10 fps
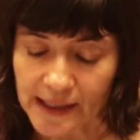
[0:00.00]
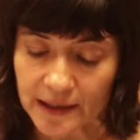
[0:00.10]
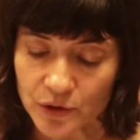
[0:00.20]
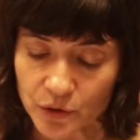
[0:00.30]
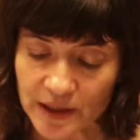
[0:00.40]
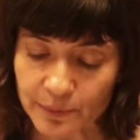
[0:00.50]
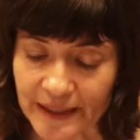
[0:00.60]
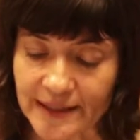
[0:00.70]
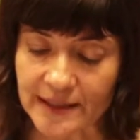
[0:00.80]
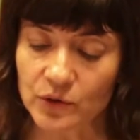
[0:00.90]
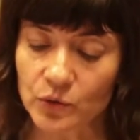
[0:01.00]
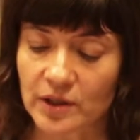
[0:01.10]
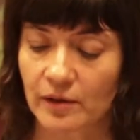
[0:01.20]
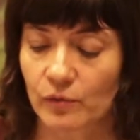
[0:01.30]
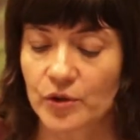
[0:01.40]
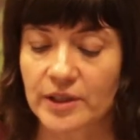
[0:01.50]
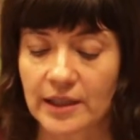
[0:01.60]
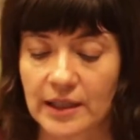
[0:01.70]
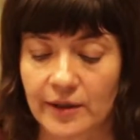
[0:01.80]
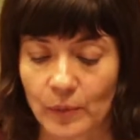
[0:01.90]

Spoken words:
Intrigued by this new diversity,